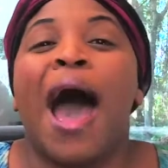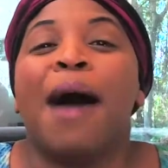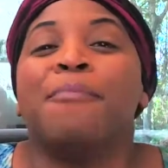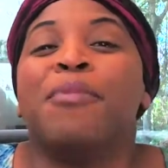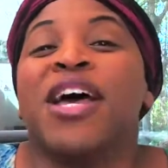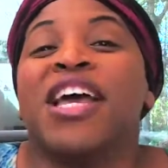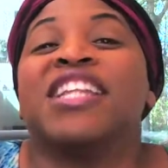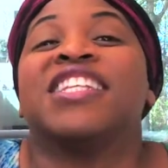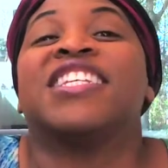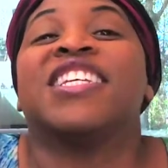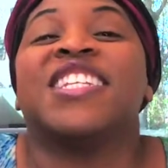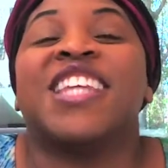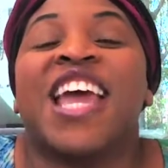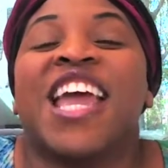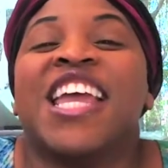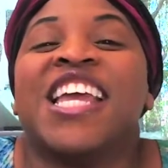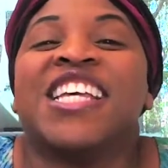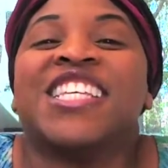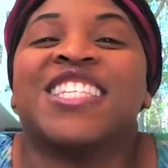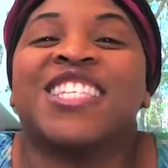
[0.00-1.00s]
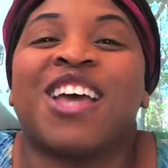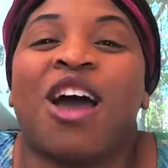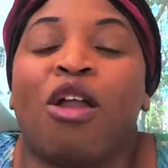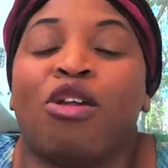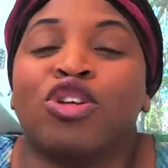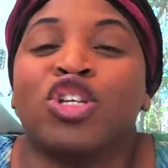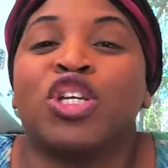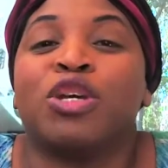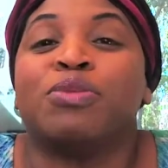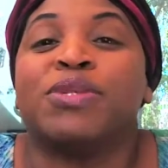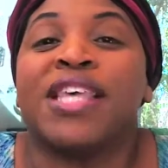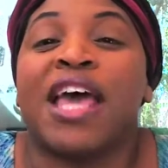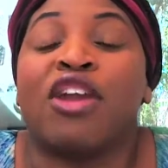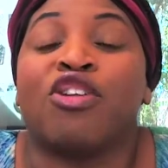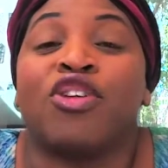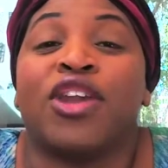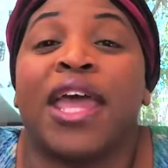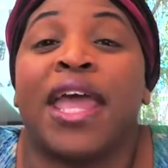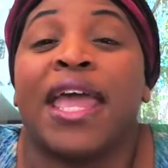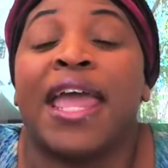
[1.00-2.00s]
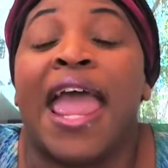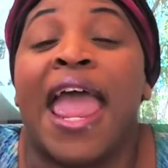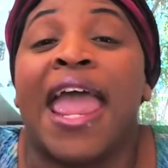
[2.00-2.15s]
But today is Scholarship Saturday,